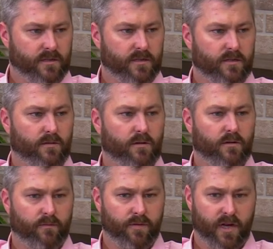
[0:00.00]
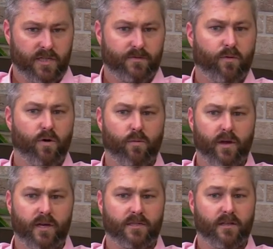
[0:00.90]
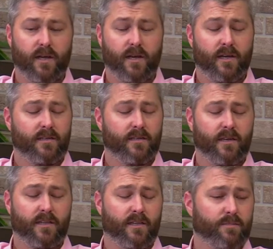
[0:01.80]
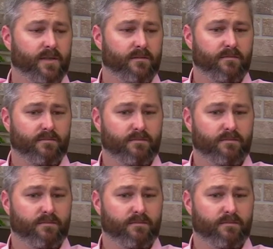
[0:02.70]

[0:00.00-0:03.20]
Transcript: And so for the next four weeks, Clay and I did nothing but